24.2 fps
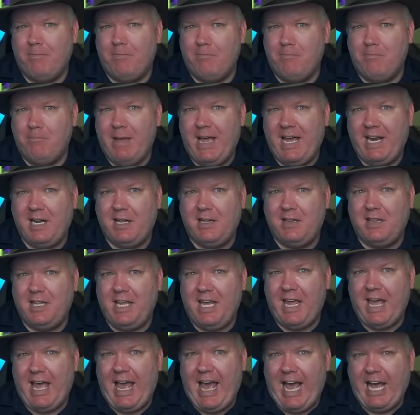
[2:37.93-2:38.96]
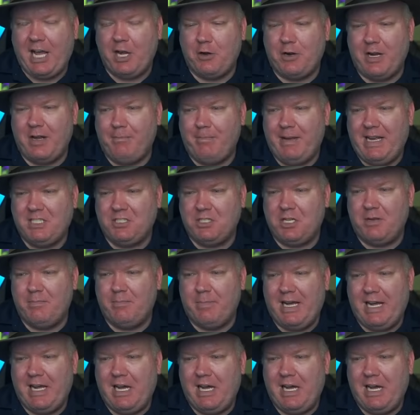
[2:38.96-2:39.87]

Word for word: medically accurate based on